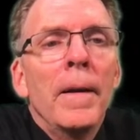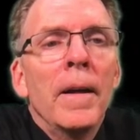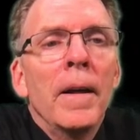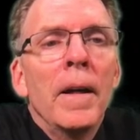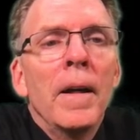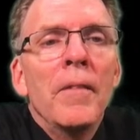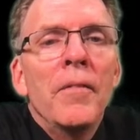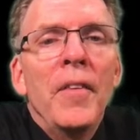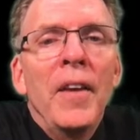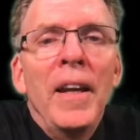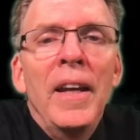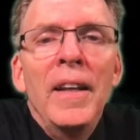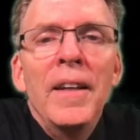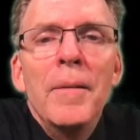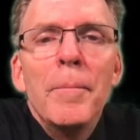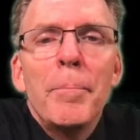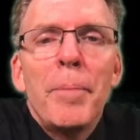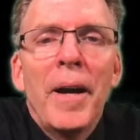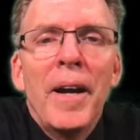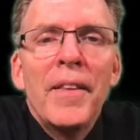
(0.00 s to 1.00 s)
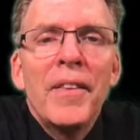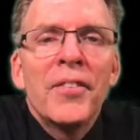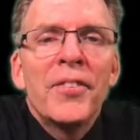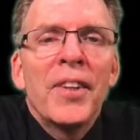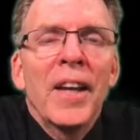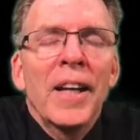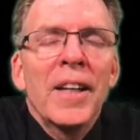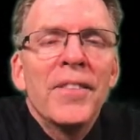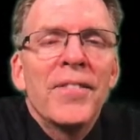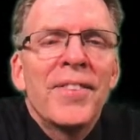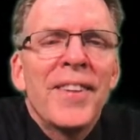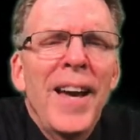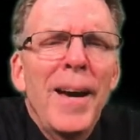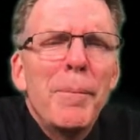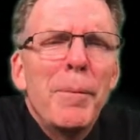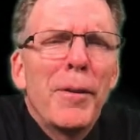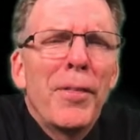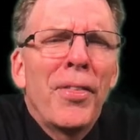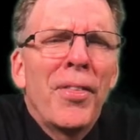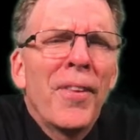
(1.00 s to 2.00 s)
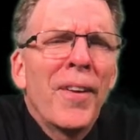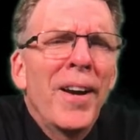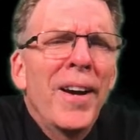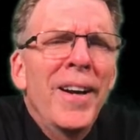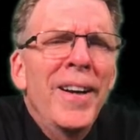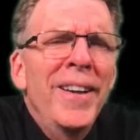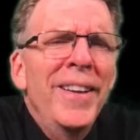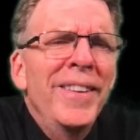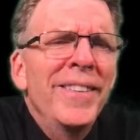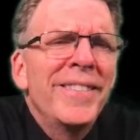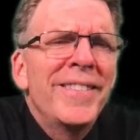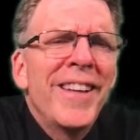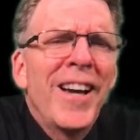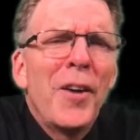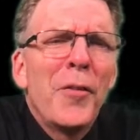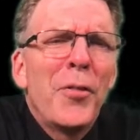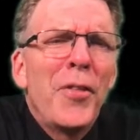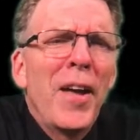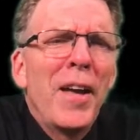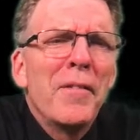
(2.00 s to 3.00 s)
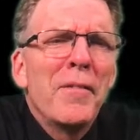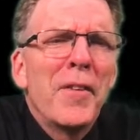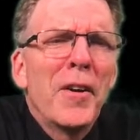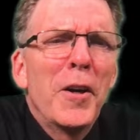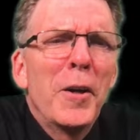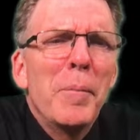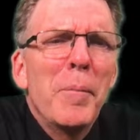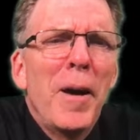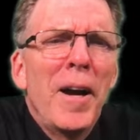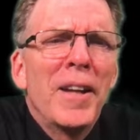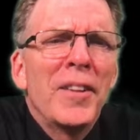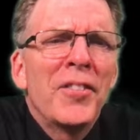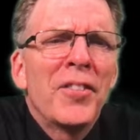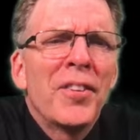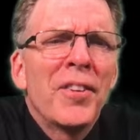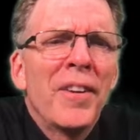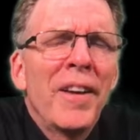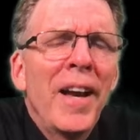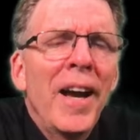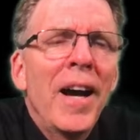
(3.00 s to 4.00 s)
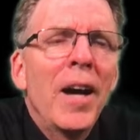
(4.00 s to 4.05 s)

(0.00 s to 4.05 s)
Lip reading: of Eden by the second Sabbath. I doubt that very much.